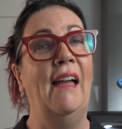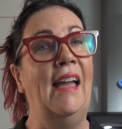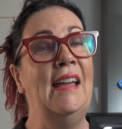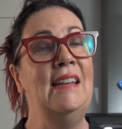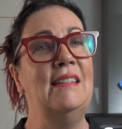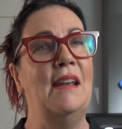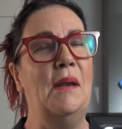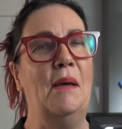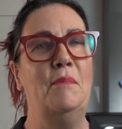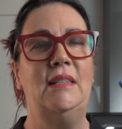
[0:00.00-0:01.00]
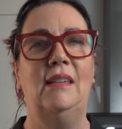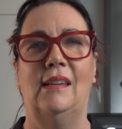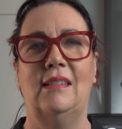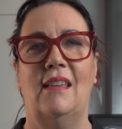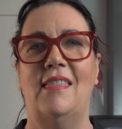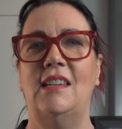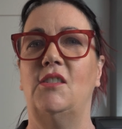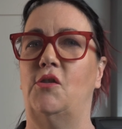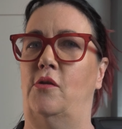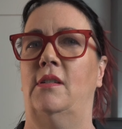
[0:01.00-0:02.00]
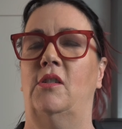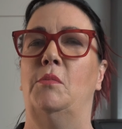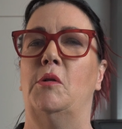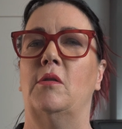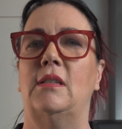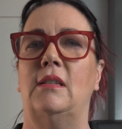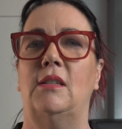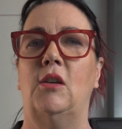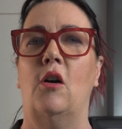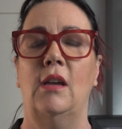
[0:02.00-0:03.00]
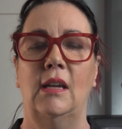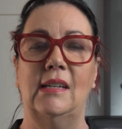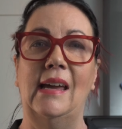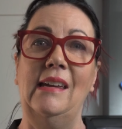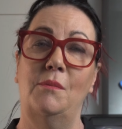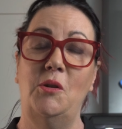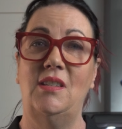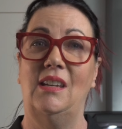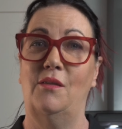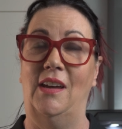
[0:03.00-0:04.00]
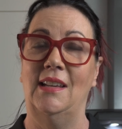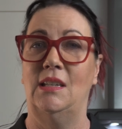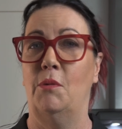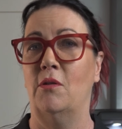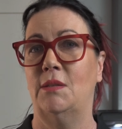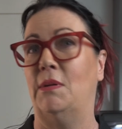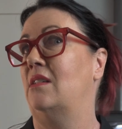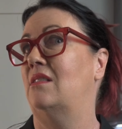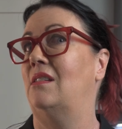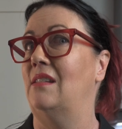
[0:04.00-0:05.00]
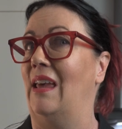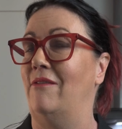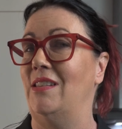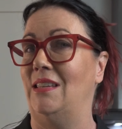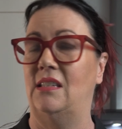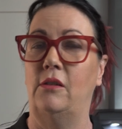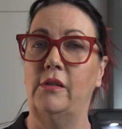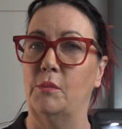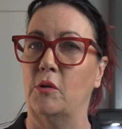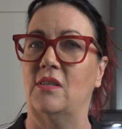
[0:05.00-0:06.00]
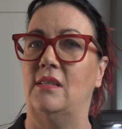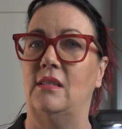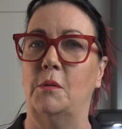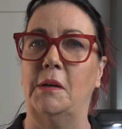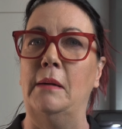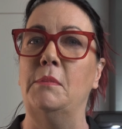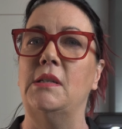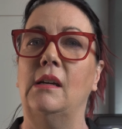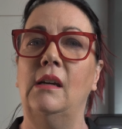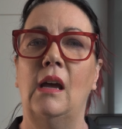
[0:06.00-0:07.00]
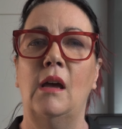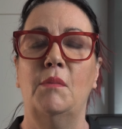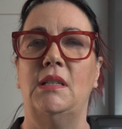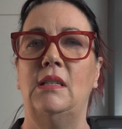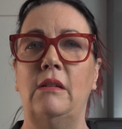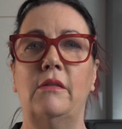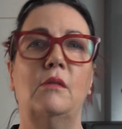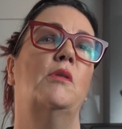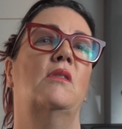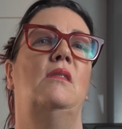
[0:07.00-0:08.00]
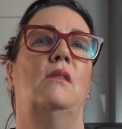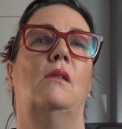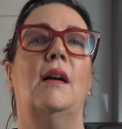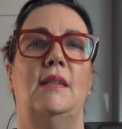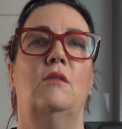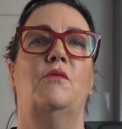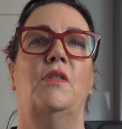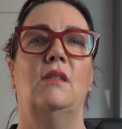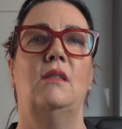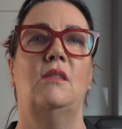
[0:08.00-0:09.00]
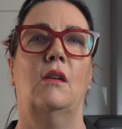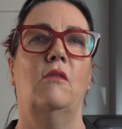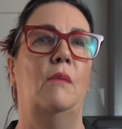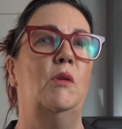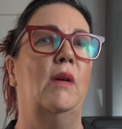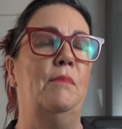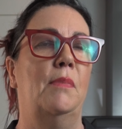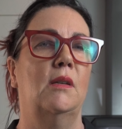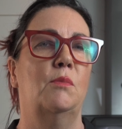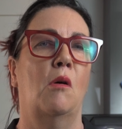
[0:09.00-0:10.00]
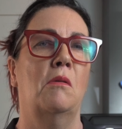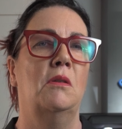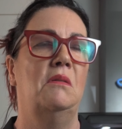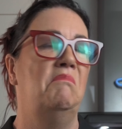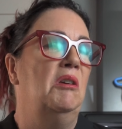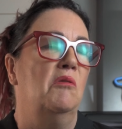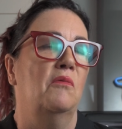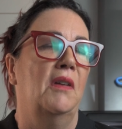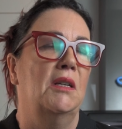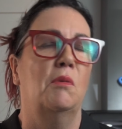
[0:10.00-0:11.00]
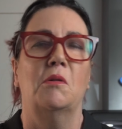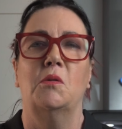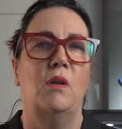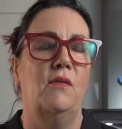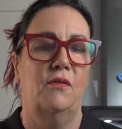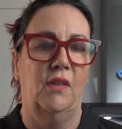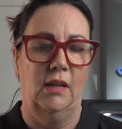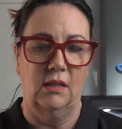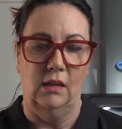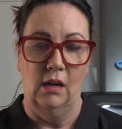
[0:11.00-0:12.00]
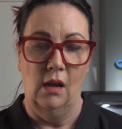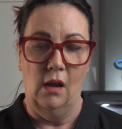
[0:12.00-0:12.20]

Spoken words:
And number 6, the Destructo box. So today I'm using a fancy box because I didn't have any cereal boxes that were empty, but cereal boxes are ideal for this. So grab your Weet-Bix box, your cornflakes box, whatever you fancy.